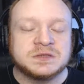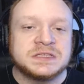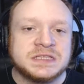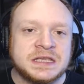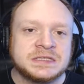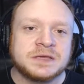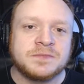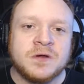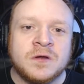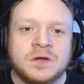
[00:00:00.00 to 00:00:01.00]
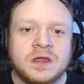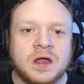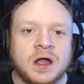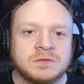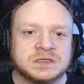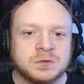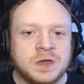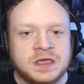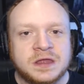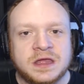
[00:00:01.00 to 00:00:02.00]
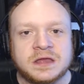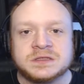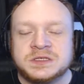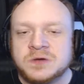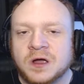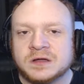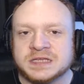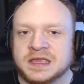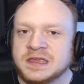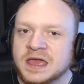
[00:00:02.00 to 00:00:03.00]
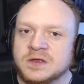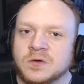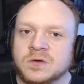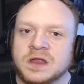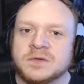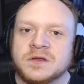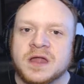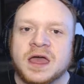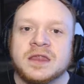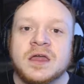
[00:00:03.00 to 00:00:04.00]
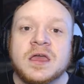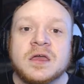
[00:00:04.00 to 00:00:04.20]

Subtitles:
so this ends up earning Alwa'S Awakening 2 hearts in category number 9,